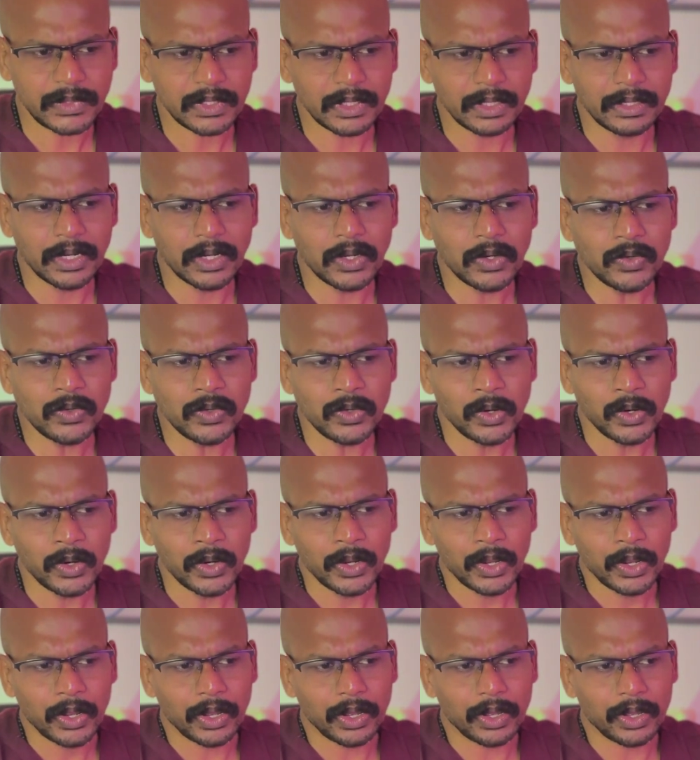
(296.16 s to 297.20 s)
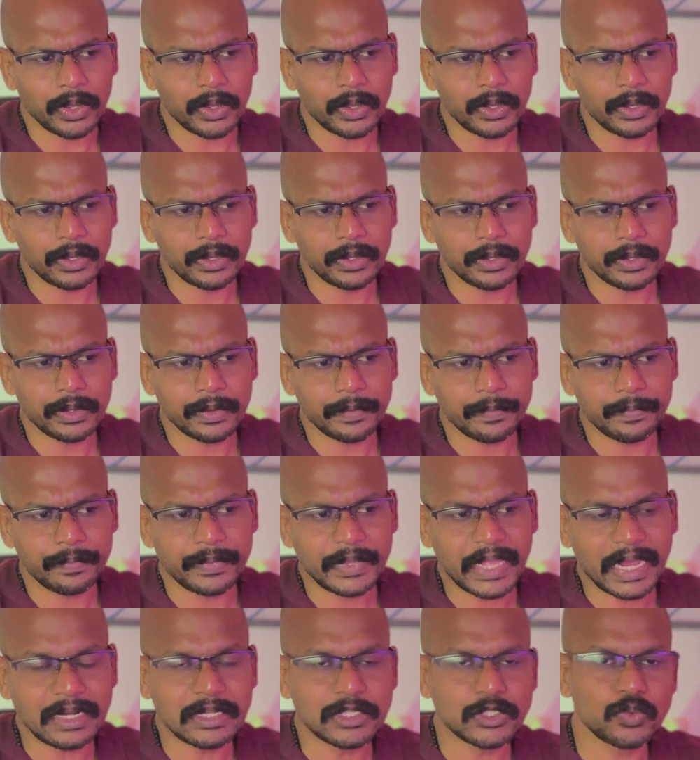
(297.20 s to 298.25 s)
Now
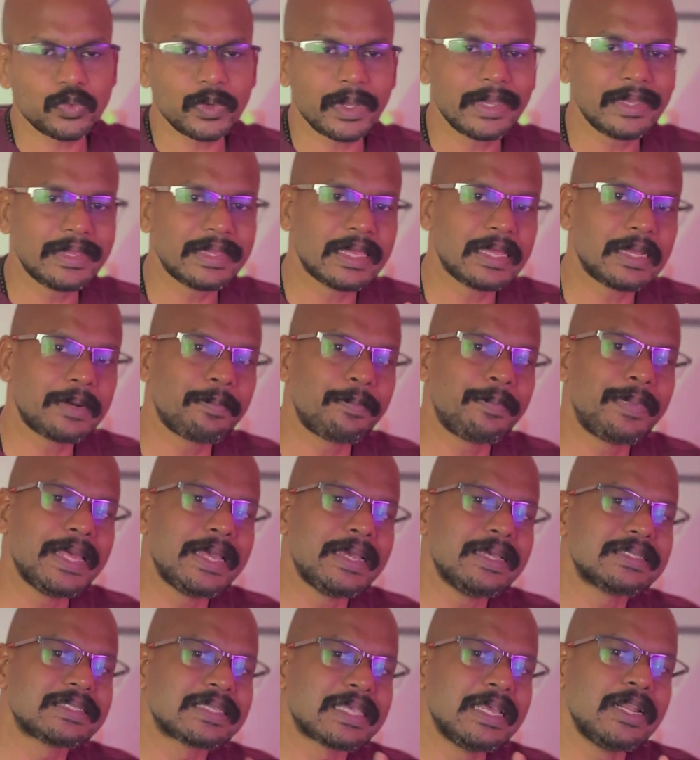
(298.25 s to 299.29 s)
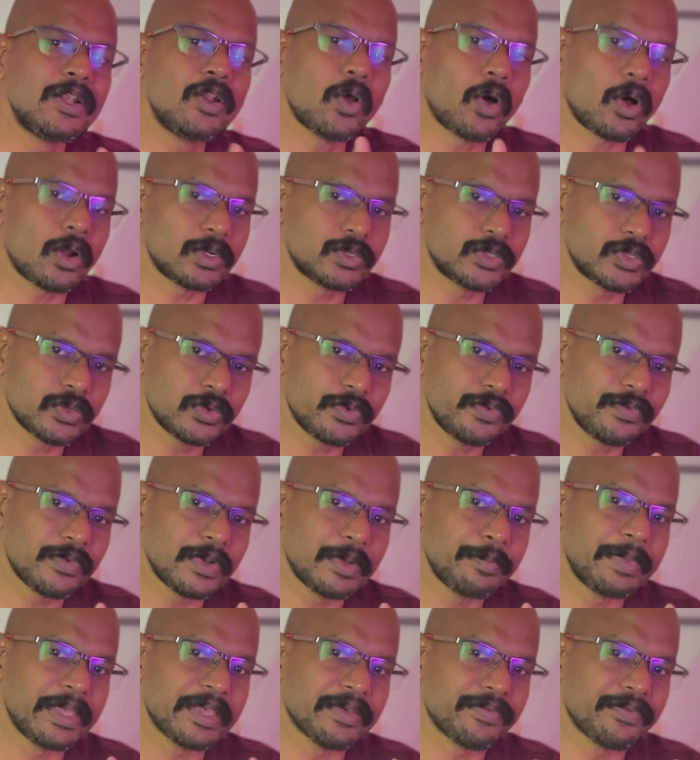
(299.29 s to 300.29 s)
That is why their play skill also will be